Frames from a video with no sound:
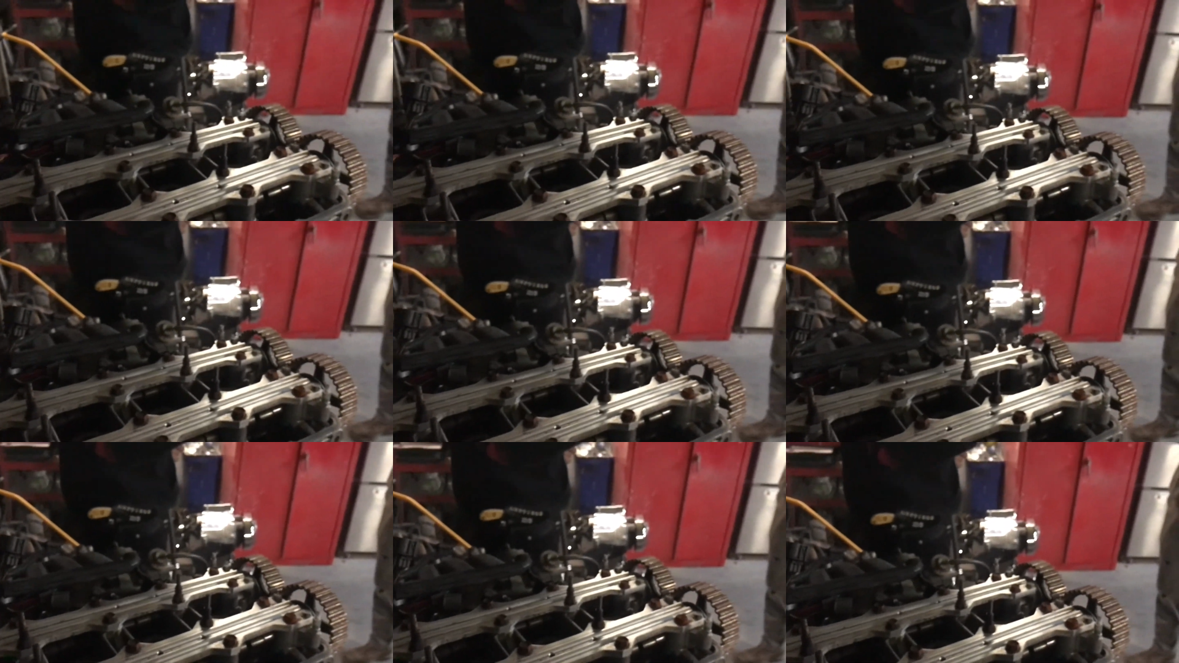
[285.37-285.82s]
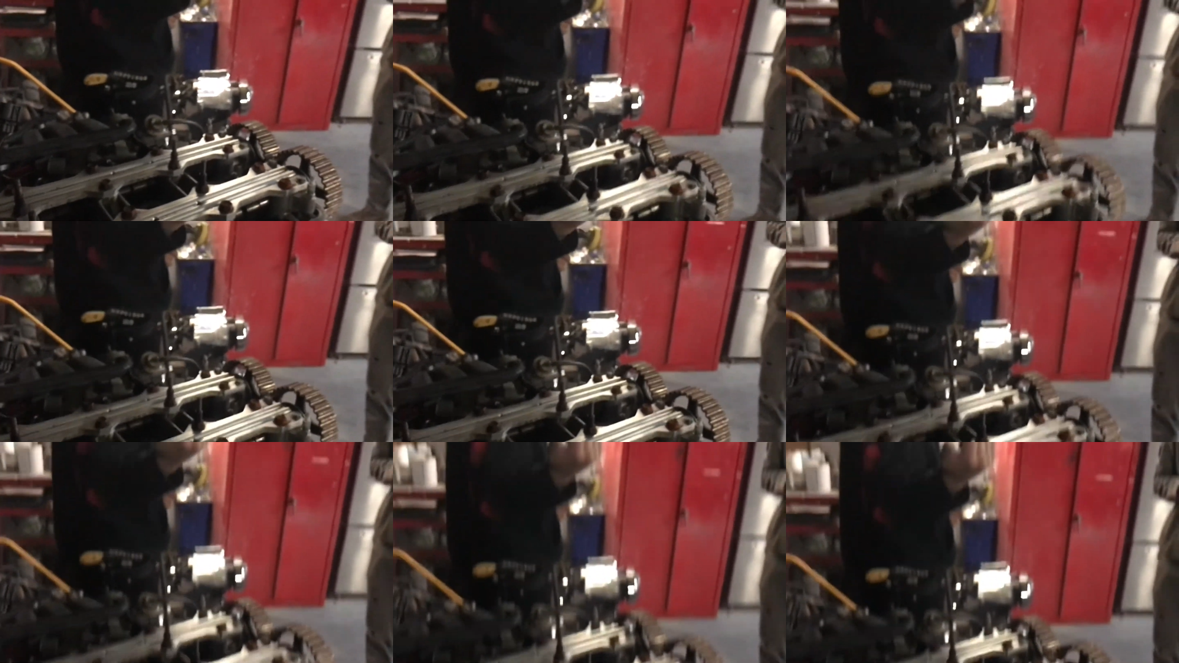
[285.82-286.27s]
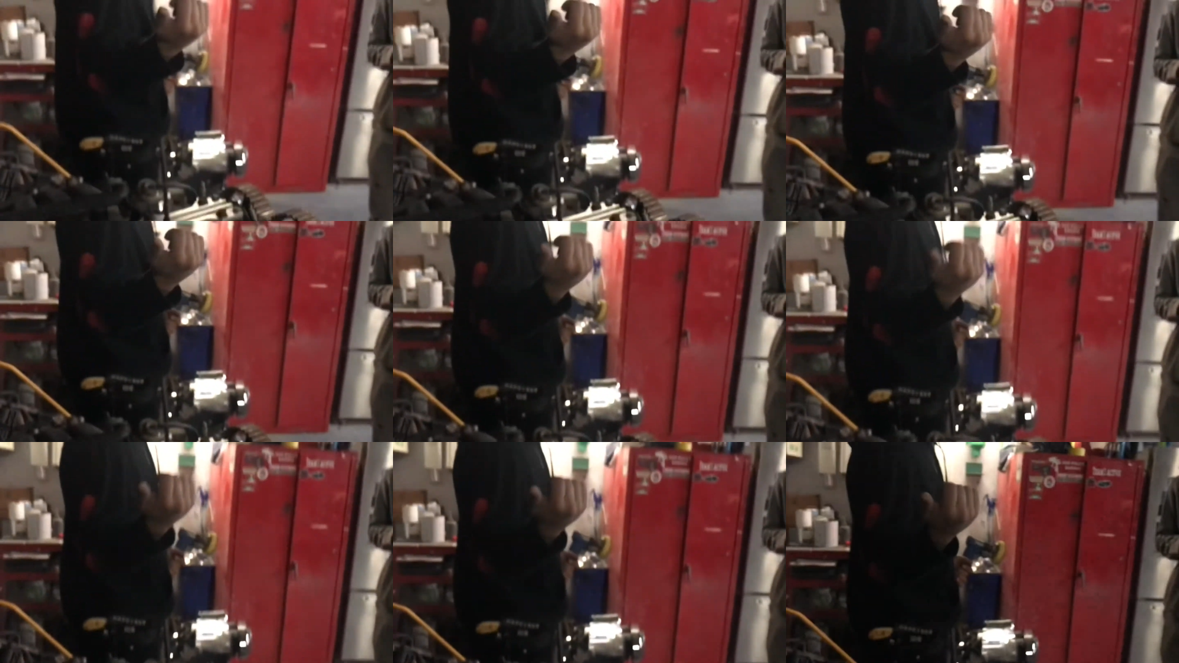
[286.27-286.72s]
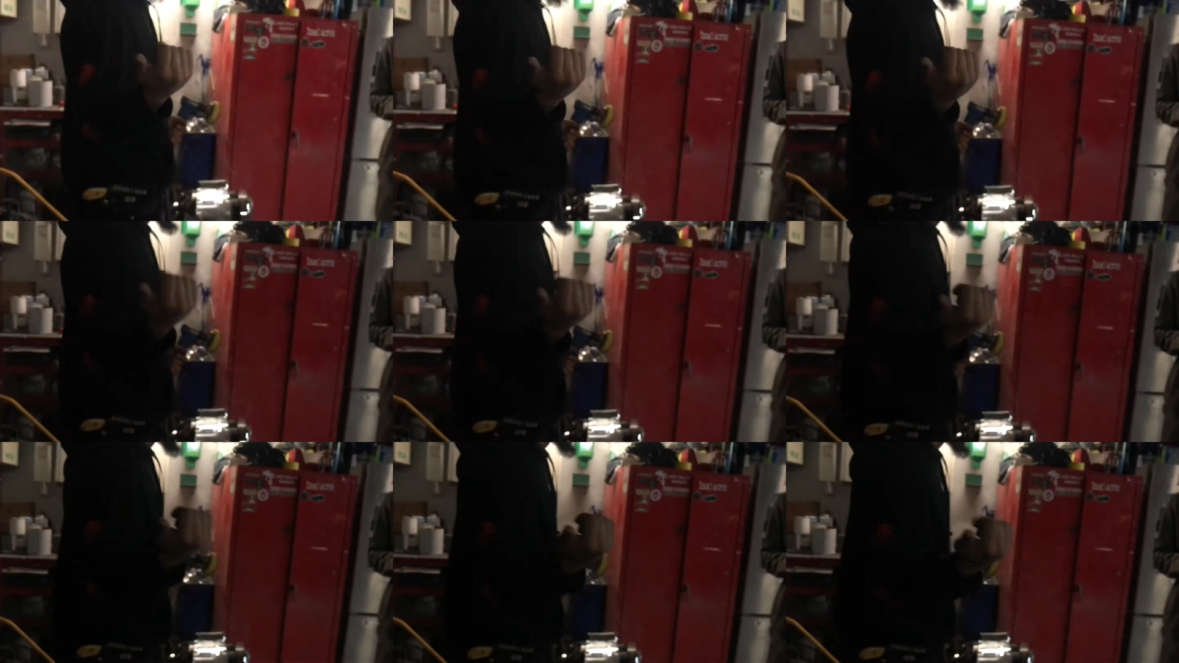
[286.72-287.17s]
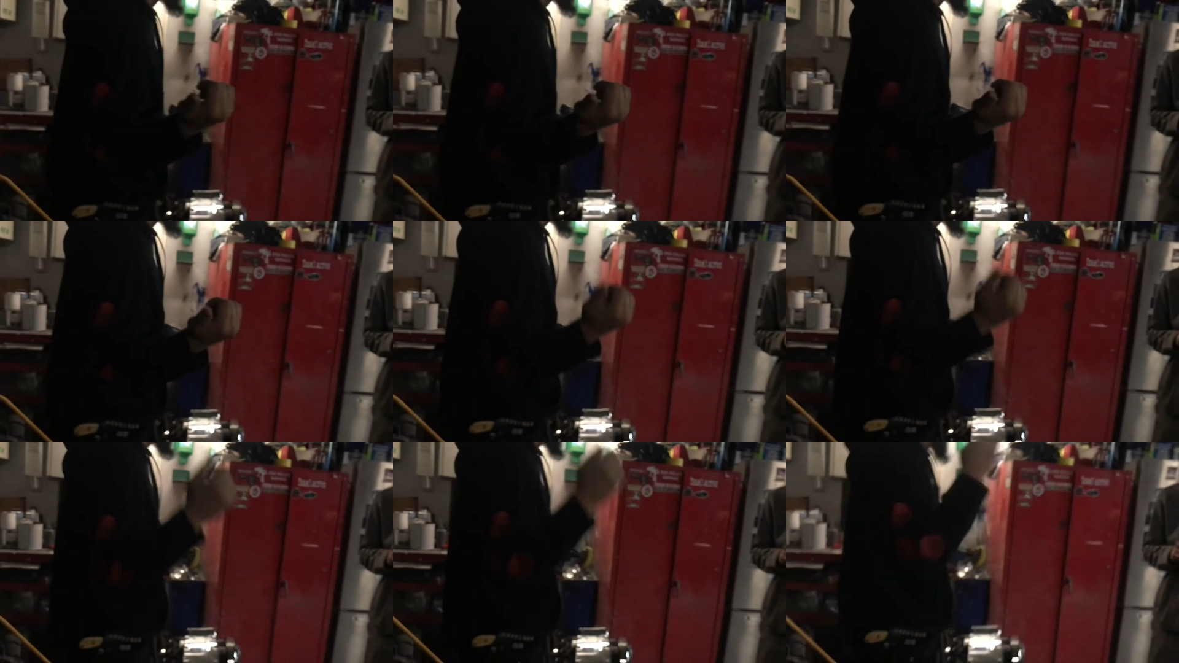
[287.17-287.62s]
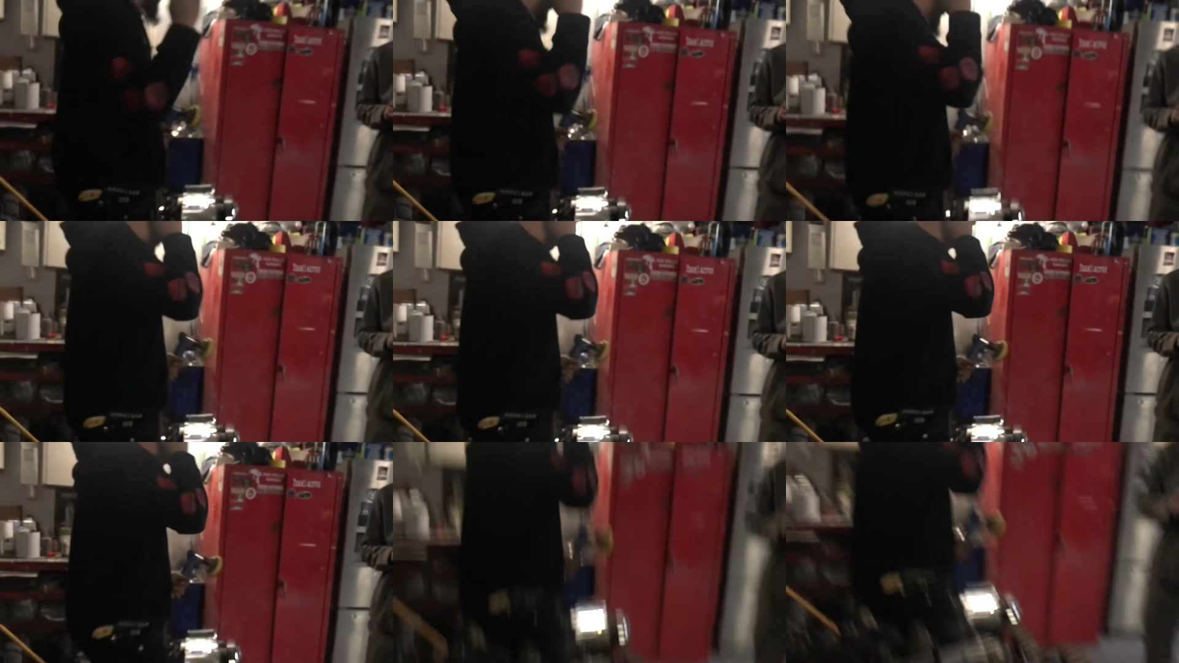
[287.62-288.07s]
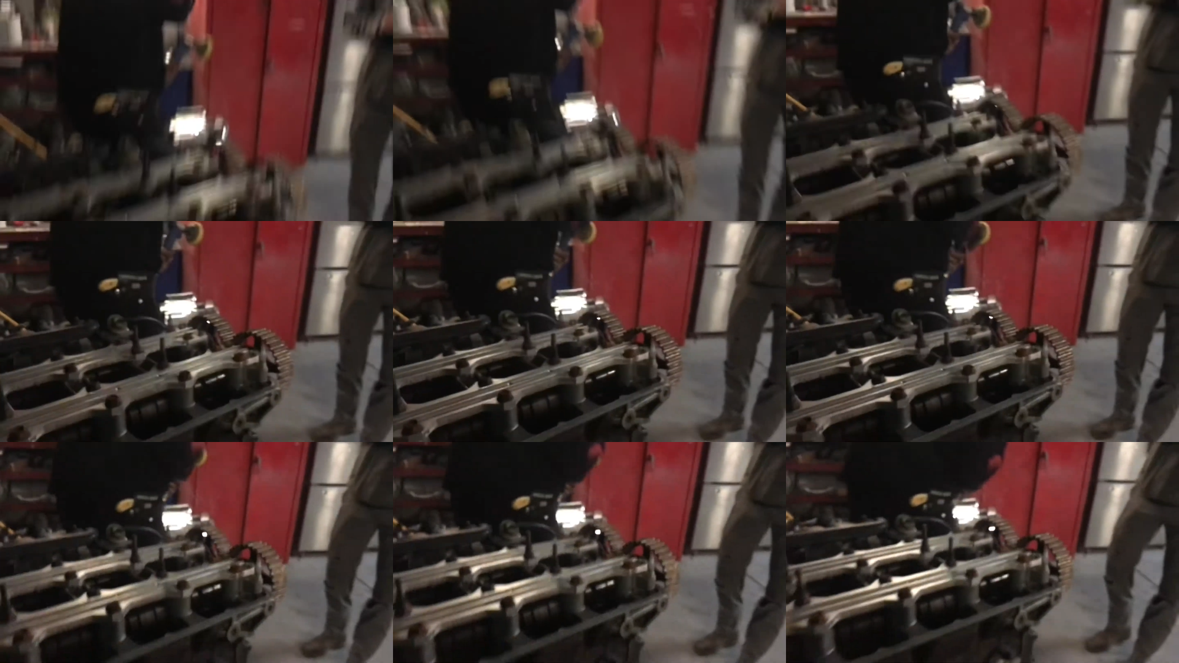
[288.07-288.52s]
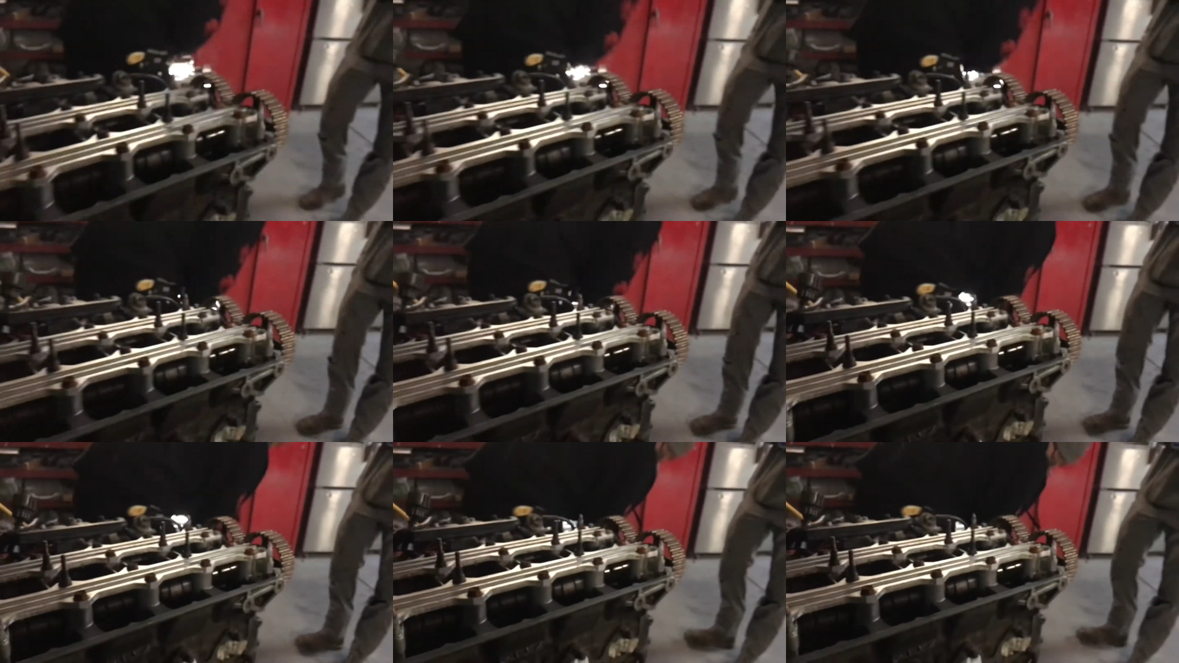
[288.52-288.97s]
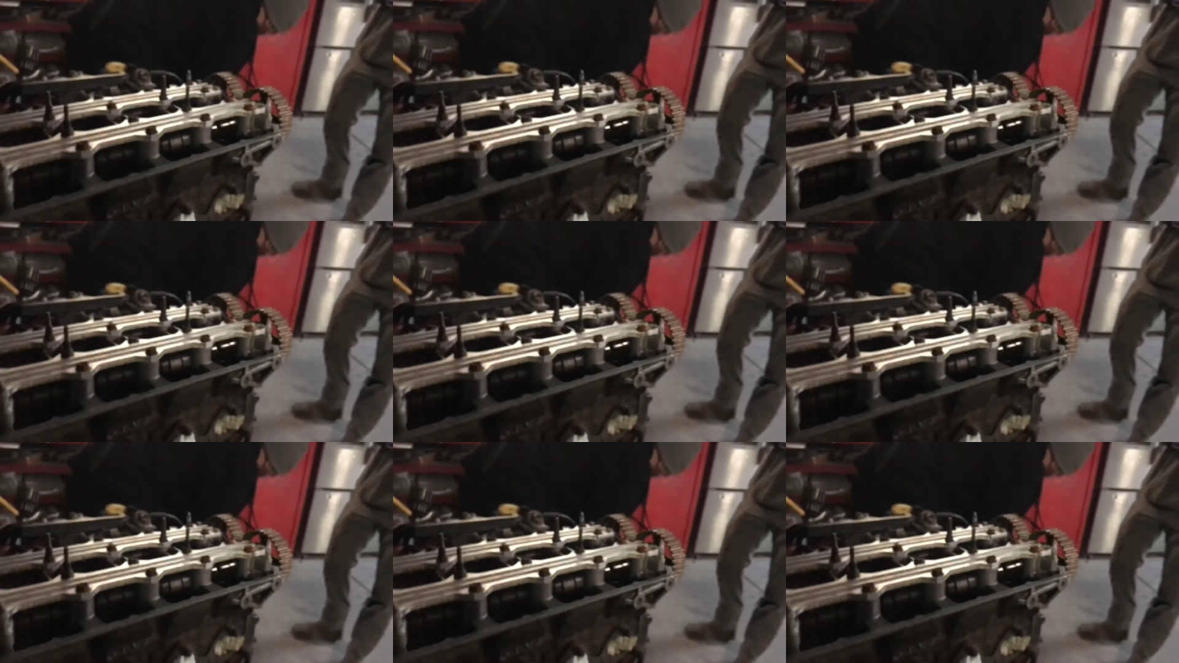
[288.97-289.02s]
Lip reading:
[unreadable: no face in view]